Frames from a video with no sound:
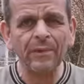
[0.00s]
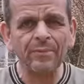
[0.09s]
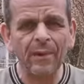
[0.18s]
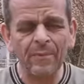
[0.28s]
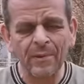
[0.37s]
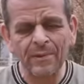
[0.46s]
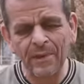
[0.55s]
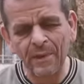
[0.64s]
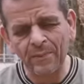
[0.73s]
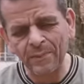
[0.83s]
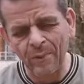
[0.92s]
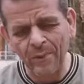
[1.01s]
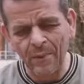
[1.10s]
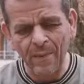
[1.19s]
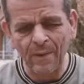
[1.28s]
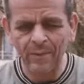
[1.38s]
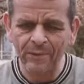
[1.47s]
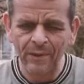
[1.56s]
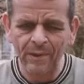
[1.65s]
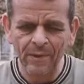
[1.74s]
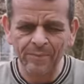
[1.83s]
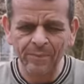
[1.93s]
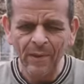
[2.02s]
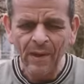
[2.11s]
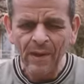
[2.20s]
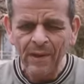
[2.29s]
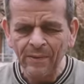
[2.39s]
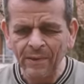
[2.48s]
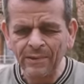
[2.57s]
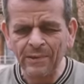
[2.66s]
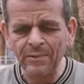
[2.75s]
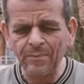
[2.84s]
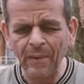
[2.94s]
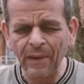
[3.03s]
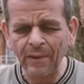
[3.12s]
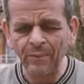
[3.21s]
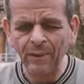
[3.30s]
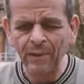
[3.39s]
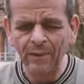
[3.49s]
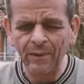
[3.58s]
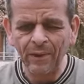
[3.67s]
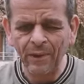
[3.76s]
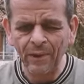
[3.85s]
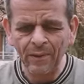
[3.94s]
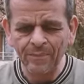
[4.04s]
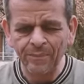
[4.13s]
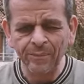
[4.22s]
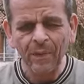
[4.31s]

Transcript: the experiments that I was talking about. Um, this is made with um,